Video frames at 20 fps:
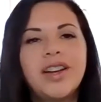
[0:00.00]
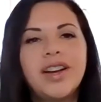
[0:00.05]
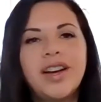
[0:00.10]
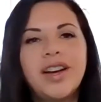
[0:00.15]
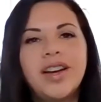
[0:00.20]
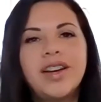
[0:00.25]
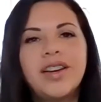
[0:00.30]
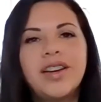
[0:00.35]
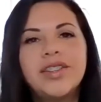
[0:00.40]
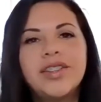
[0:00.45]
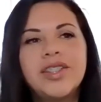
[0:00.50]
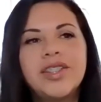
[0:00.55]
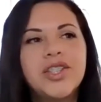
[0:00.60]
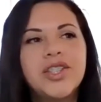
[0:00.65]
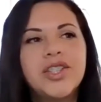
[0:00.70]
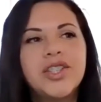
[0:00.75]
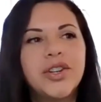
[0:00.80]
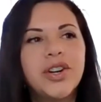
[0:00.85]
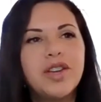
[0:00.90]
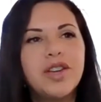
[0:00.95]
uh,
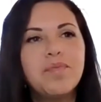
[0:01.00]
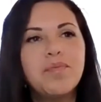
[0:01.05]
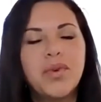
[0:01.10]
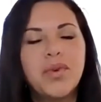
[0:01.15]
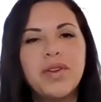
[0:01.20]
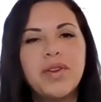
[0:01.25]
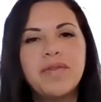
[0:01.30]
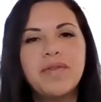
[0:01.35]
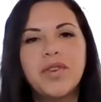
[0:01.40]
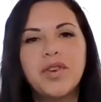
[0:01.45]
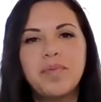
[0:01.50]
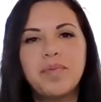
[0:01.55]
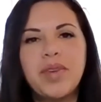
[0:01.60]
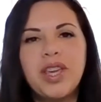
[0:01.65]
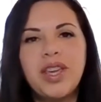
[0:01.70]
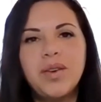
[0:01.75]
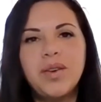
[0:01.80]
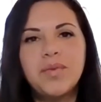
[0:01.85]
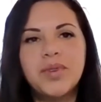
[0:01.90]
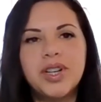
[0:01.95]
turning point for
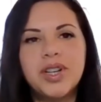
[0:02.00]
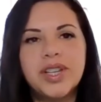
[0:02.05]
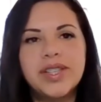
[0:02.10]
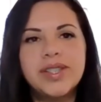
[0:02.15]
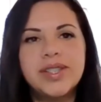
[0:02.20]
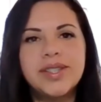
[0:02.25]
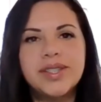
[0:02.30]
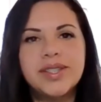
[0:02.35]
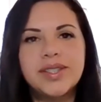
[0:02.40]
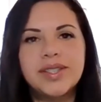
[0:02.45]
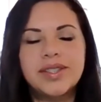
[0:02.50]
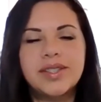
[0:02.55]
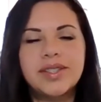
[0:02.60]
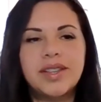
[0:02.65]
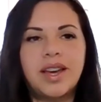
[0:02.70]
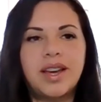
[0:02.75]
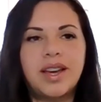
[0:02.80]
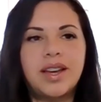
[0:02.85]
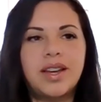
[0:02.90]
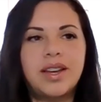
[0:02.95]
me was
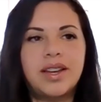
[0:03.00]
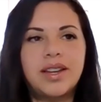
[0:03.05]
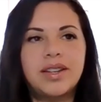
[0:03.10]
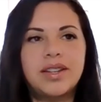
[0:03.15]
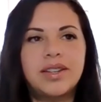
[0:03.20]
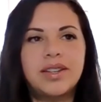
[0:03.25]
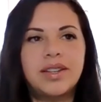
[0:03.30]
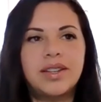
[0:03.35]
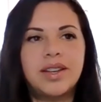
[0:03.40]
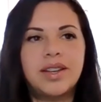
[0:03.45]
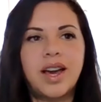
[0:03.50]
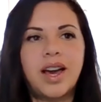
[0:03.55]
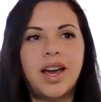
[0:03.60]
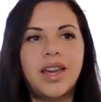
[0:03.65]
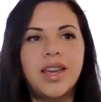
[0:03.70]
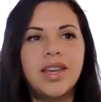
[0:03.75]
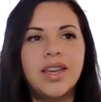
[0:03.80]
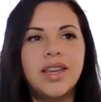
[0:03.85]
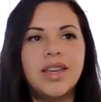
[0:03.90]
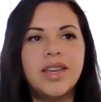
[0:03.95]
uh,
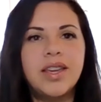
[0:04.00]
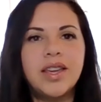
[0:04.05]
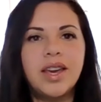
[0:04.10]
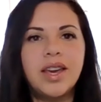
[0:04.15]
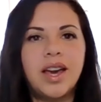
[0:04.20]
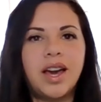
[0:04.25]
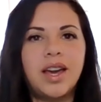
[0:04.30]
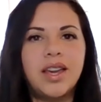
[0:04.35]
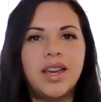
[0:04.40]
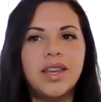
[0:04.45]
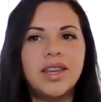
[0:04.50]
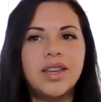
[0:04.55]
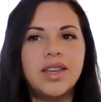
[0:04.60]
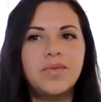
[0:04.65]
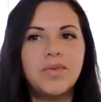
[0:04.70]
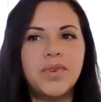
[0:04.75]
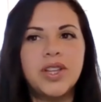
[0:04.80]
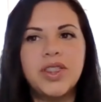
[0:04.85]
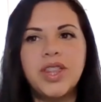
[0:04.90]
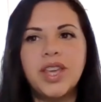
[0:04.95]
I, I
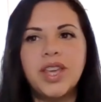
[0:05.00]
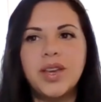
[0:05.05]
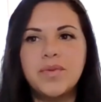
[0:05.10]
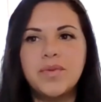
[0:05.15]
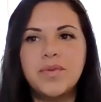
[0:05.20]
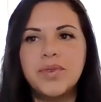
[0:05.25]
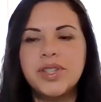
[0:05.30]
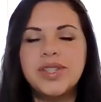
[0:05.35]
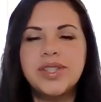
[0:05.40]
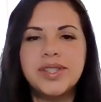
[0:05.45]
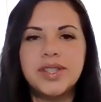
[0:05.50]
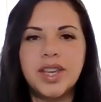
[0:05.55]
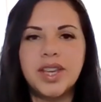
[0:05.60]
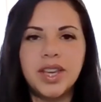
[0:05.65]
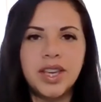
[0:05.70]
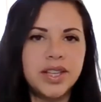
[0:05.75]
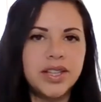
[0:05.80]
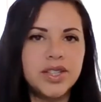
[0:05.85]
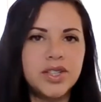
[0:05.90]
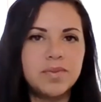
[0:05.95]
one day was
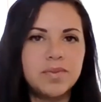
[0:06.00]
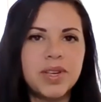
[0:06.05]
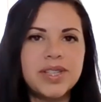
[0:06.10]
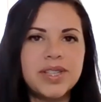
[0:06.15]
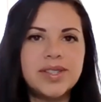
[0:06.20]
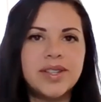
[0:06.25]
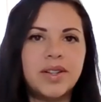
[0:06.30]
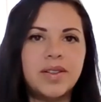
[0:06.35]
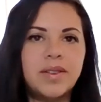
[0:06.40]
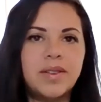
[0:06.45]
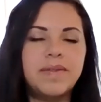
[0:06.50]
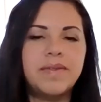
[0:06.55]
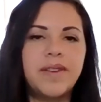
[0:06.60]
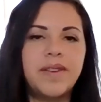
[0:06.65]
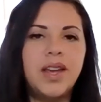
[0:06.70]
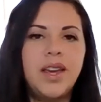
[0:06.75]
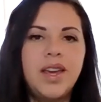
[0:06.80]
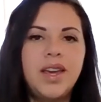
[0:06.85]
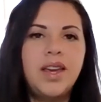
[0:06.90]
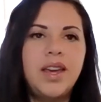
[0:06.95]
thinking to myself,
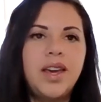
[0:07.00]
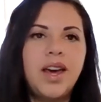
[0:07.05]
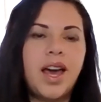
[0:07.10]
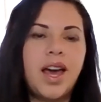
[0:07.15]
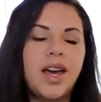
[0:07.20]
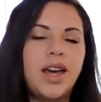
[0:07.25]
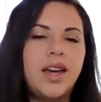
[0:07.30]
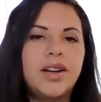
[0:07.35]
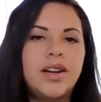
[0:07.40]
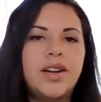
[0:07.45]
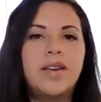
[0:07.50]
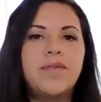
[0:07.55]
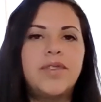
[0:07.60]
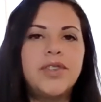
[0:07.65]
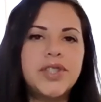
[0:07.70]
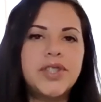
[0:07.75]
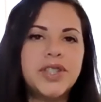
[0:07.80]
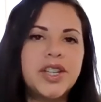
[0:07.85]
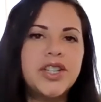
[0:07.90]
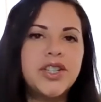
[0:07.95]
I had a
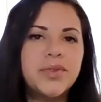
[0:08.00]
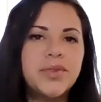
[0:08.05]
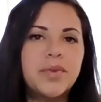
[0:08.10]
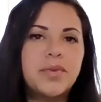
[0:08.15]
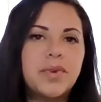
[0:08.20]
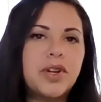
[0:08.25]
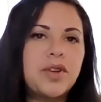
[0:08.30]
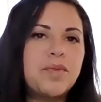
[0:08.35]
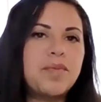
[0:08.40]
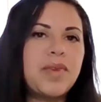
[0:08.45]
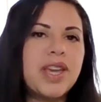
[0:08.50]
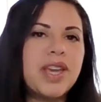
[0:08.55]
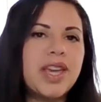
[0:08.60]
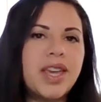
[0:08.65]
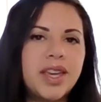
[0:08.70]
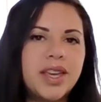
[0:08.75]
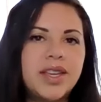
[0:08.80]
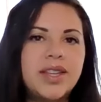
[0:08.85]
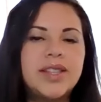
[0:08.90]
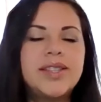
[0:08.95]
conversation with one of my
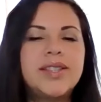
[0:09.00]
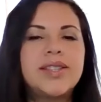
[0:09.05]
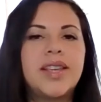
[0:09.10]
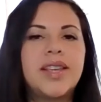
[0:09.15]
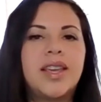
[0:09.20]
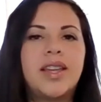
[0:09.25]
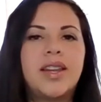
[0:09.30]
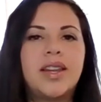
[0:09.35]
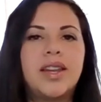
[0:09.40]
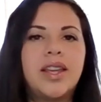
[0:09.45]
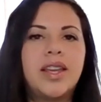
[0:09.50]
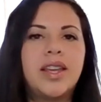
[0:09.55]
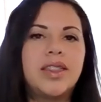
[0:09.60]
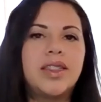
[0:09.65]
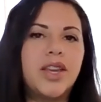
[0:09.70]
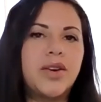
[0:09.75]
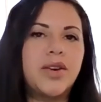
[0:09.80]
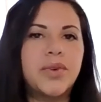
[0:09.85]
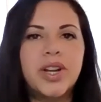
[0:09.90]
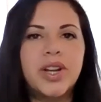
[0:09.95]
kids and, and
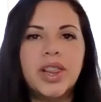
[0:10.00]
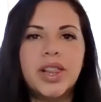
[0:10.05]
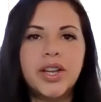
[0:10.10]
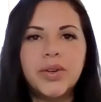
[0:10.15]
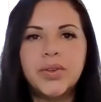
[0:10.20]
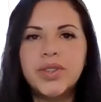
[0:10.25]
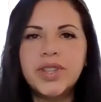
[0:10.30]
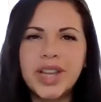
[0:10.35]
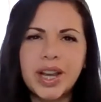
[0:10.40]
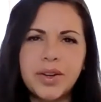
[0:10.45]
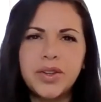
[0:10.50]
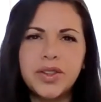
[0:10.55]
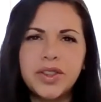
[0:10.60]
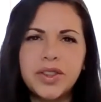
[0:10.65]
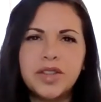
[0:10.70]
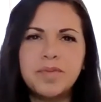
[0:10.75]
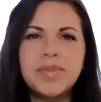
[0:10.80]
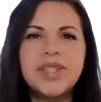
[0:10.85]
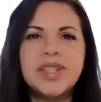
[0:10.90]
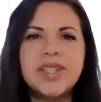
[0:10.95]
they were a little down on
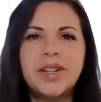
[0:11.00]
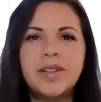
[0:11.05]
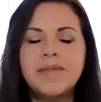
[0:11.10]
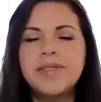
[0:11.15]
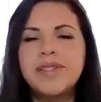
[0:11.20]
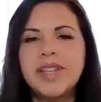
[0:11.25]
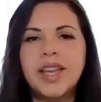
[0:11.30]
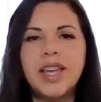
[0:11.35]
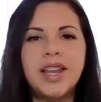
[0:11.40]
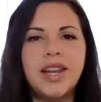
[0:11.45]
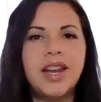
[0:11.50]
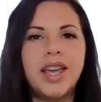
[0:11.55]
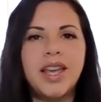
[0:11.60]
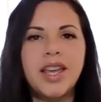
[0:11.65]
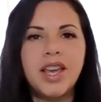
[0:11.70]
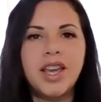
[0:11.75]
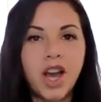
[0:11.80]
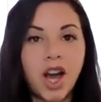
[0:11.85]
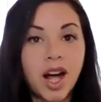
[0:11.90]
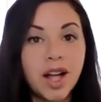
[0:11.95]
themselves, and I
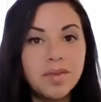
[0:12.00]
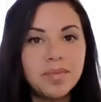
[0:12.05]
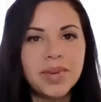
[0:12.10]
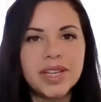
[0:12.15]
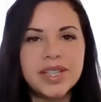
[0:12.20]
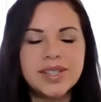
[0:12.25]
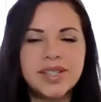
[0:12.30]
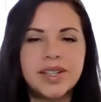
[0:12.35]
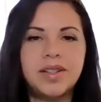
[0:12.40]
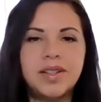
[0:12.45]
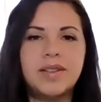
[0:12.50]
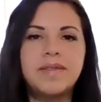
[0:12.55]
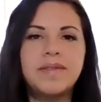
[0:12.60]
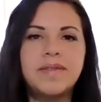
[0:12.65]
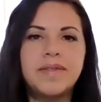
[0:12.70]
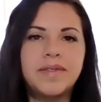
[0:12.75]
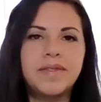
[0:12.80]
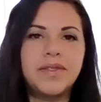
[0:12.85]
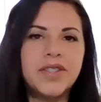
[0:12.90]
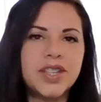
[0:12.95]
caught myself
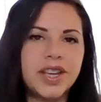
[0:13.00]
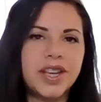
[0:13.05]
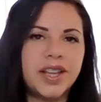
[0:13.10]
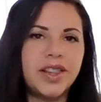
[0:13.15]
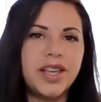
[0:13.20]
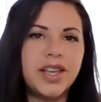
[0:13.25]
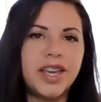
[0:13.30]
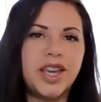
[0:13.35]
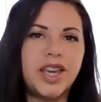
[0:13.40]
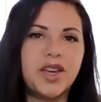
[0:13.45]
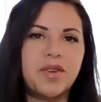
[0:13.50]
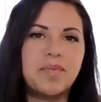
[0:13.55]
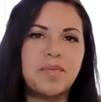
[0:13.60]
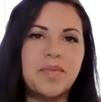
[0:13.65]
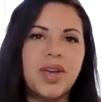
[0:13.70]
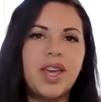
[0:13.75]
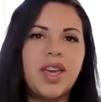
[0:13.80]
telling him,